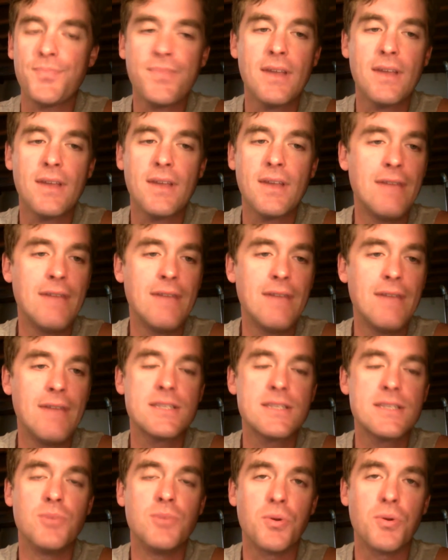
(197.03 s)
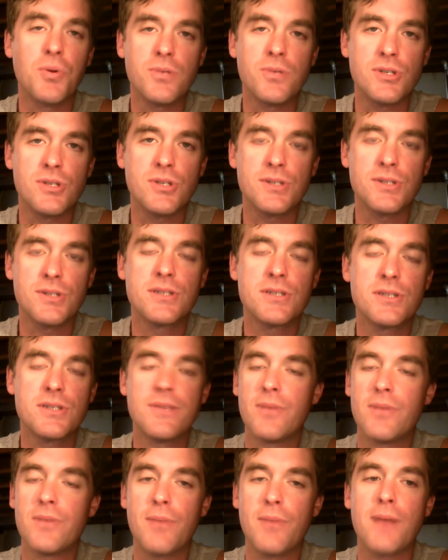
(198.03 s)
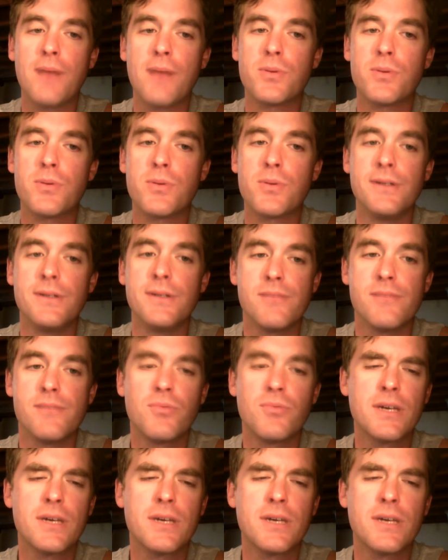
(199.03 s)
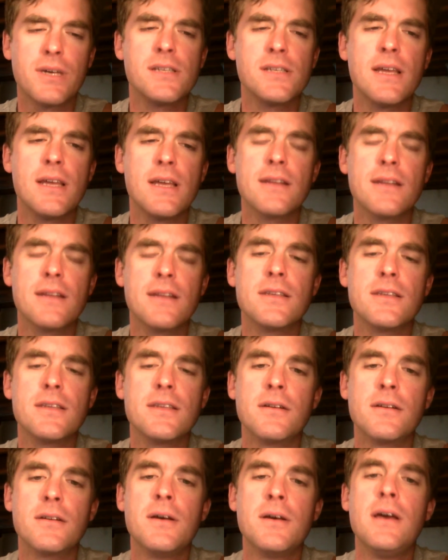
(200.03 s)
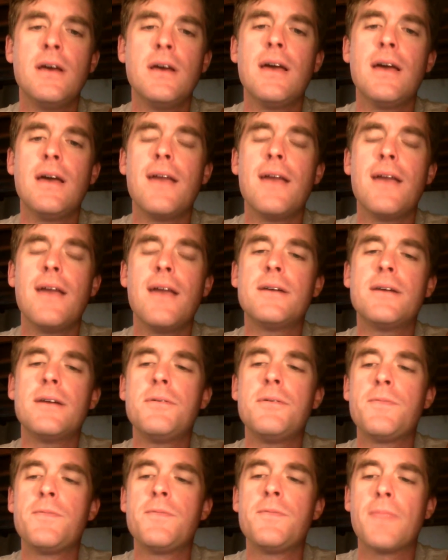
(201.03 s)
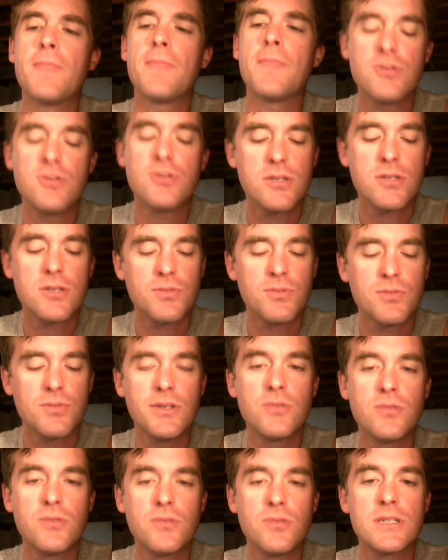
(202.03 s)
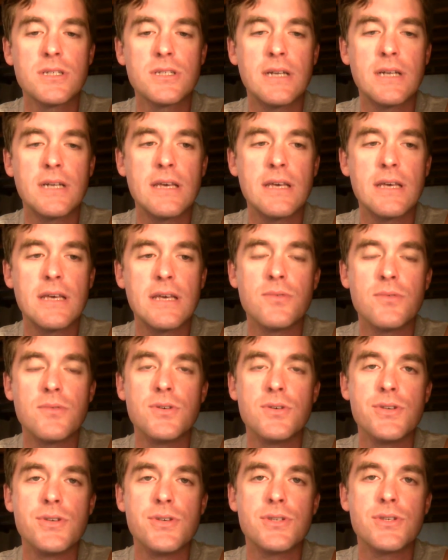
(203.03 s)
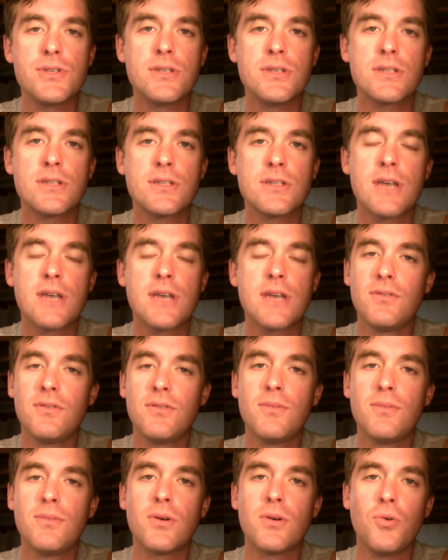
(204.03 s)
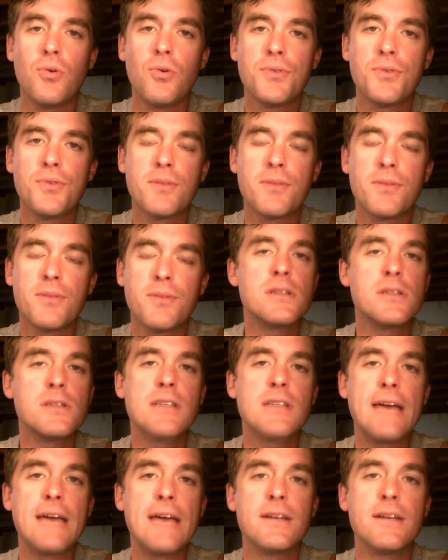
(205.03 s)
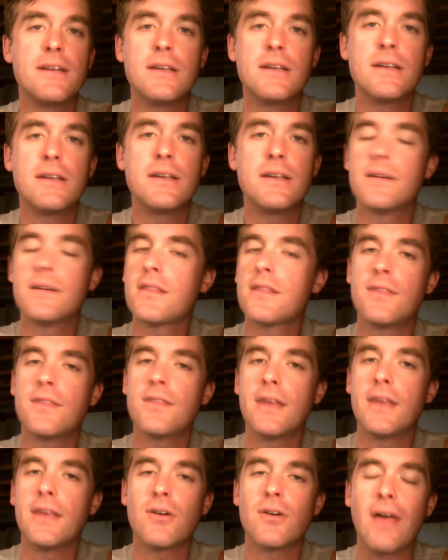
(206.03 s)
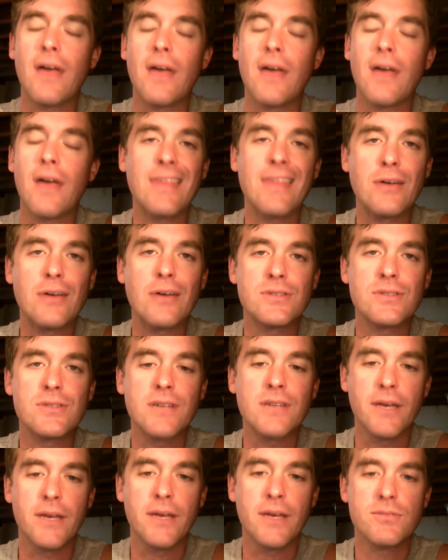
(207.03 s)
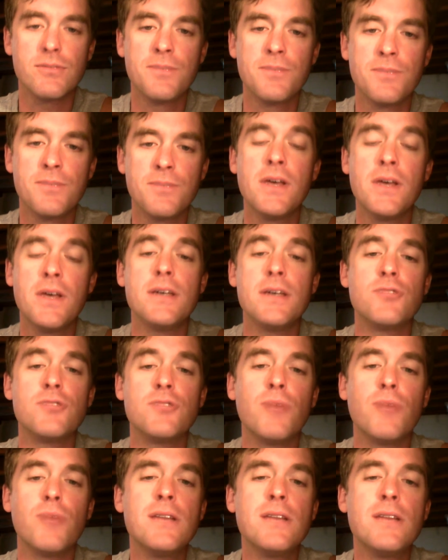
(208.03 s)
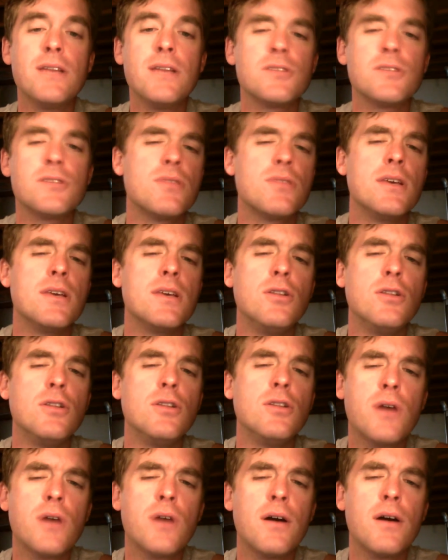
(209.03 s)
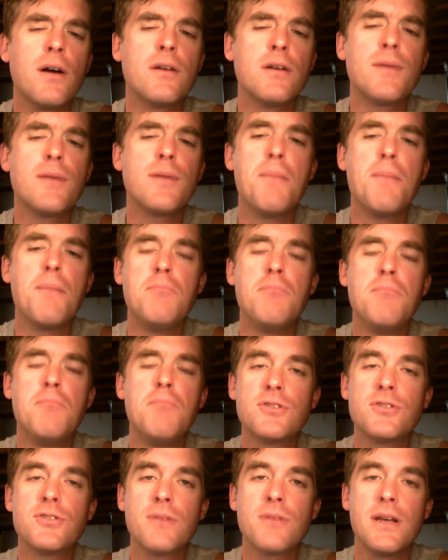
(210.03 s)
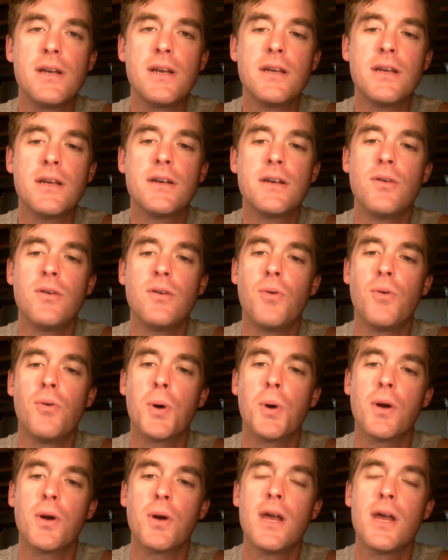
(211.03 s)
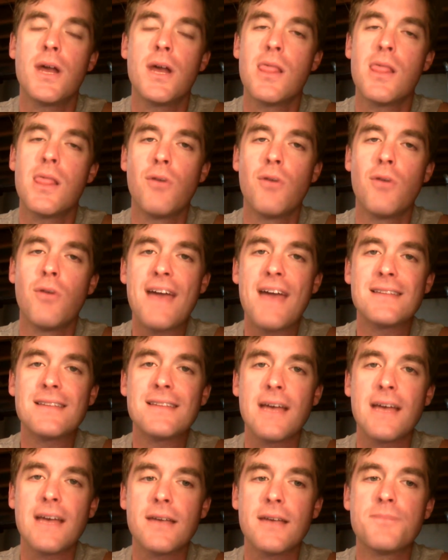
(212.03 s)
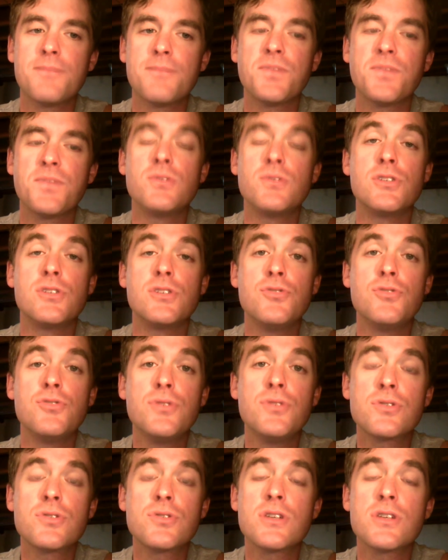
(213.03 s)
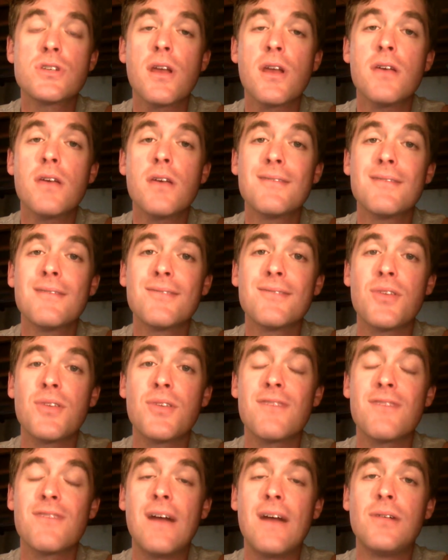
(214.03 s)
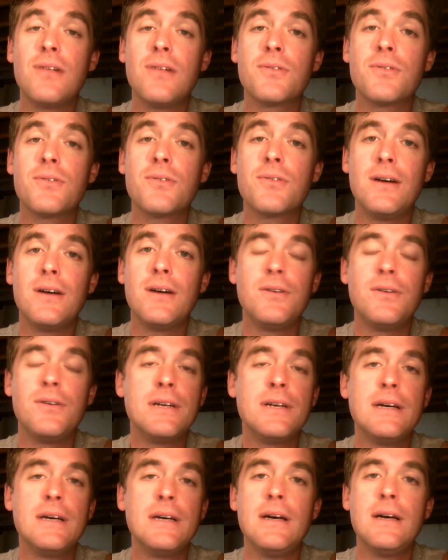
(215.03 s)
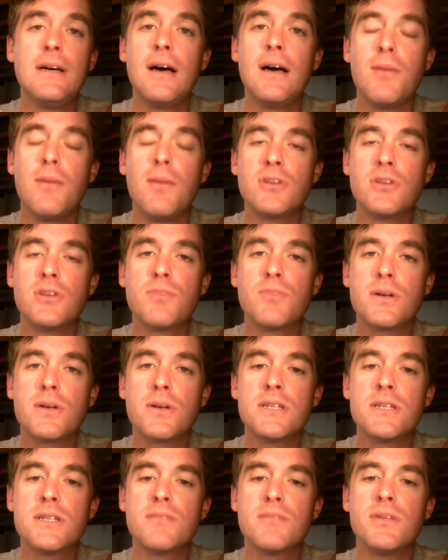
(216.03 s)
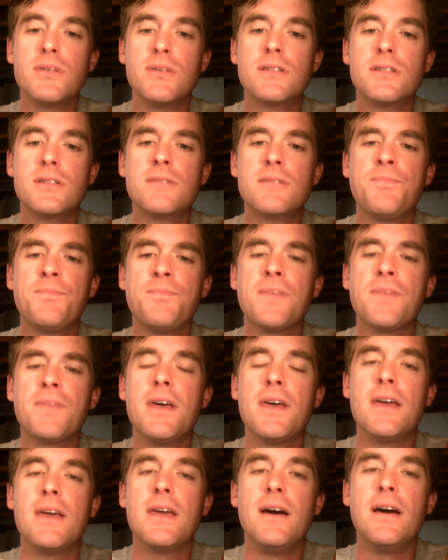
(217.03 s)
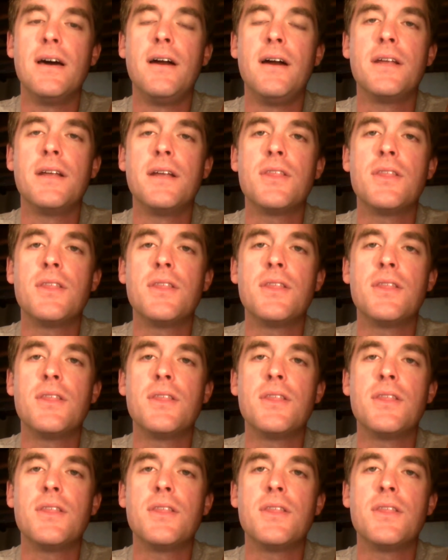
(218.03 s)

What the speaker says: I've had similar results personally, but we'll get into that at the end. And then this was a really cool study. It's kind of a little bit older, but it's cited like I think 1,000 times. It's weight loss with a low carb Mediterranean or a low fat diet. It was a 2-year study where they followed around a bunch of participants, and